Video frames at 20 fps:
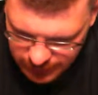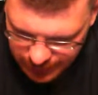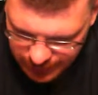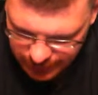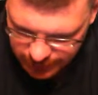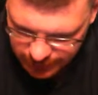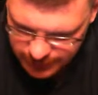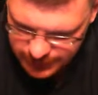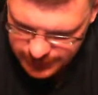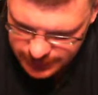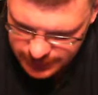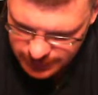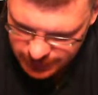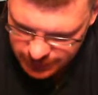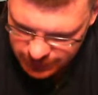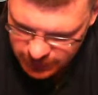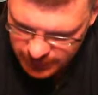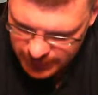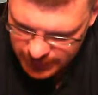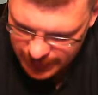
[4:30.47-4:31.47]
pounce
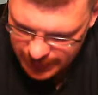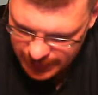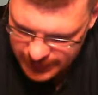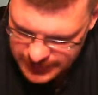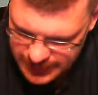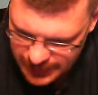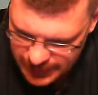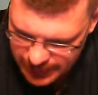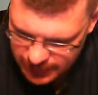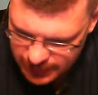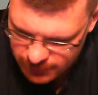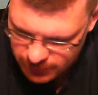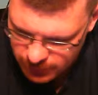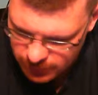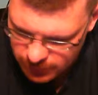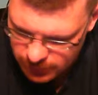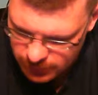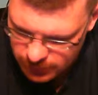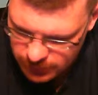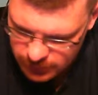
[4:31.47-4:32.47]
before making an attack
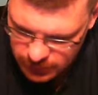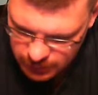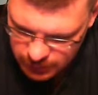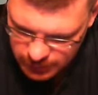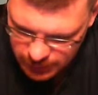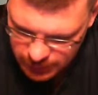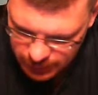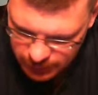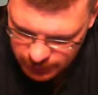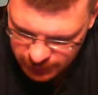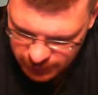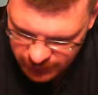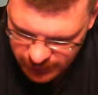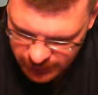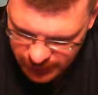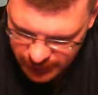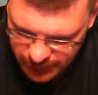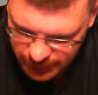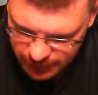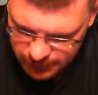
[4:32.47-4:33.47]
roll, immediately
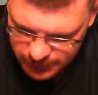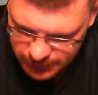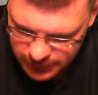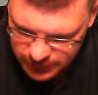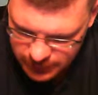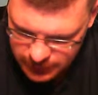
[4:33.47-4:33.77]
fly up